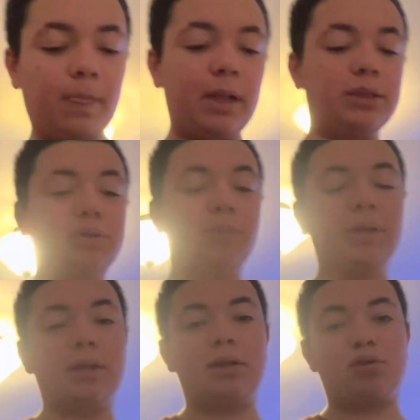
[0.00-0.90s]
And so
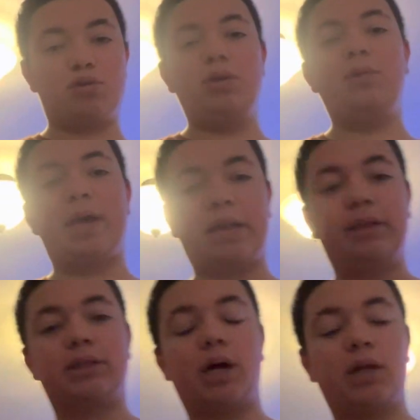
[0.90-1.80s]
really, should you get
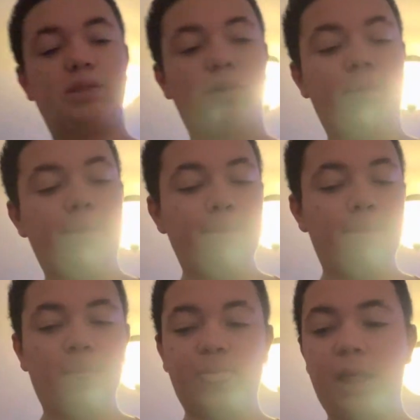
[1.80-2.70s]
this console?
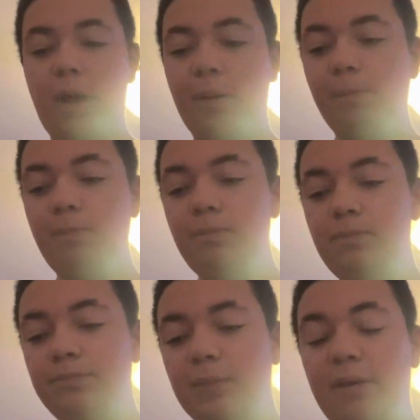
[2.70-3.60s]
And
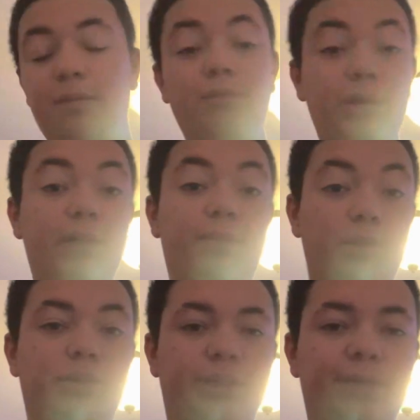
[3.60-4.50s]
really,
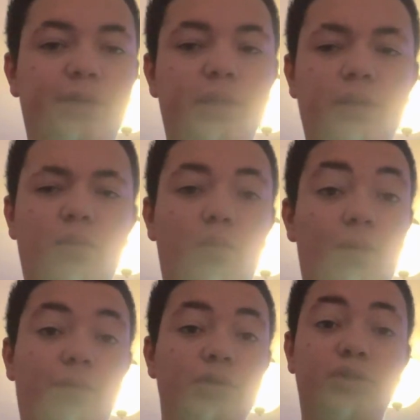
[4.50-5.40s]
more specifically,
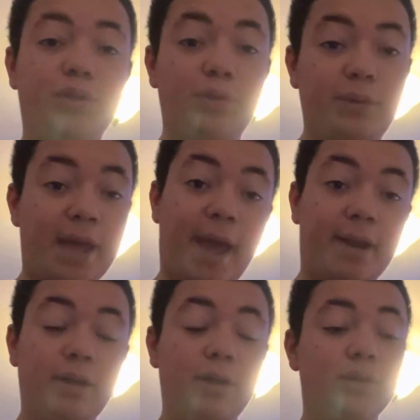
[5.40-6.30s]
what version should you get?
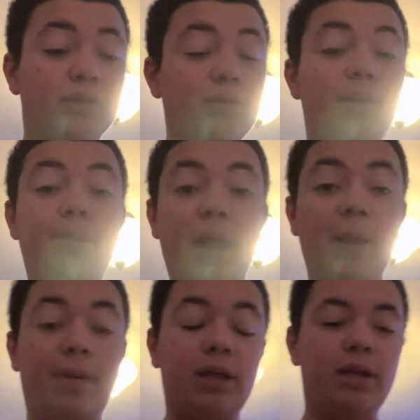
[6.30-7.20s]
So, in my
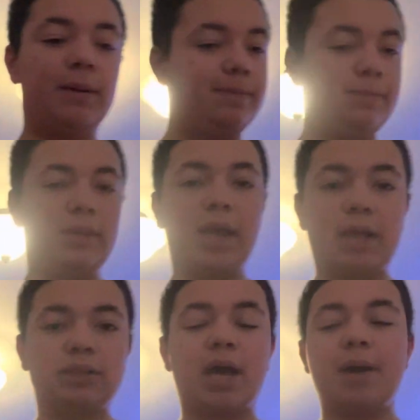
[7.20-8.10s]
opinion,
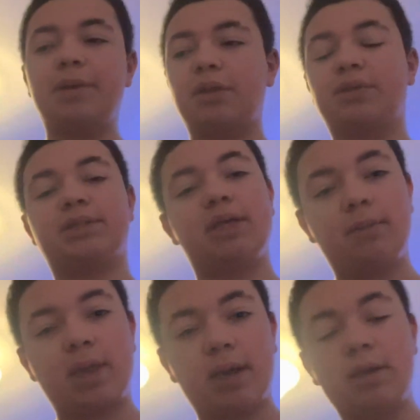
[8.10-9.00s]
yes, I would get the
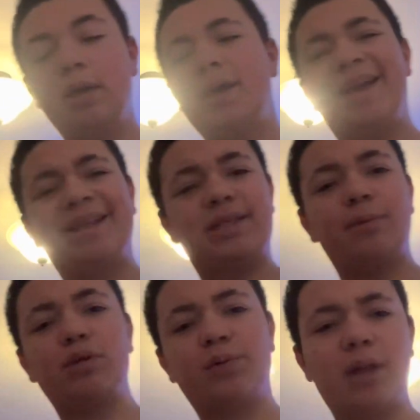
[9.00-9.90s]
Steam Deck. It's the
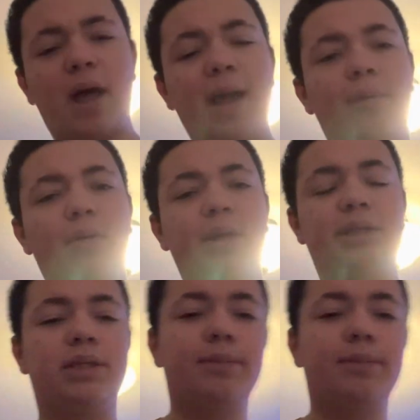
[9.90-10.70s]
most reliable. It's